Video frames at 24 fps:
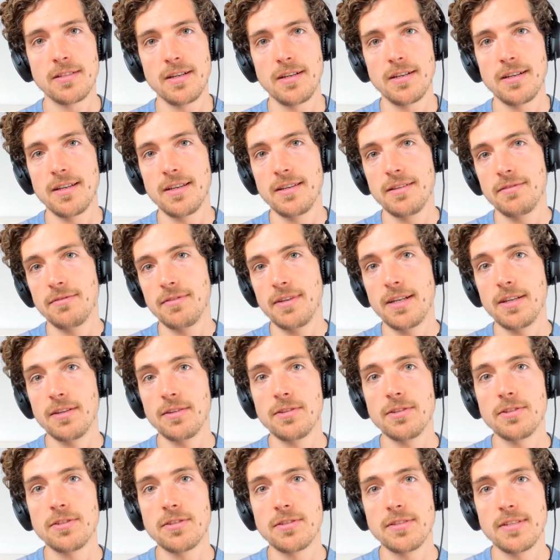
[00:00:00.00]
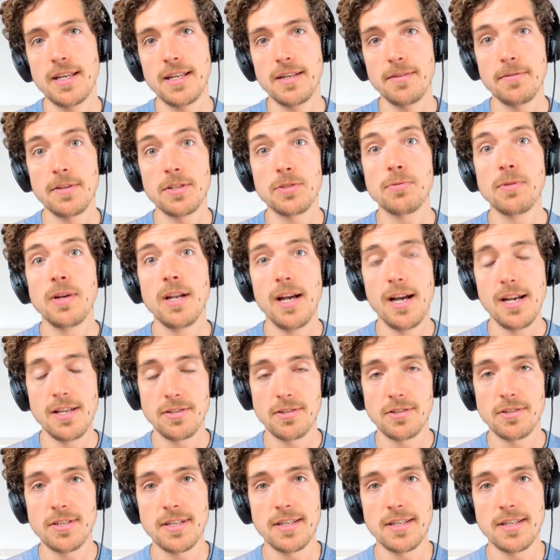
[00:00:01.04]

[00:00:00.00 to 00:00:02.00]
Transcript: Are they really good data visualizers,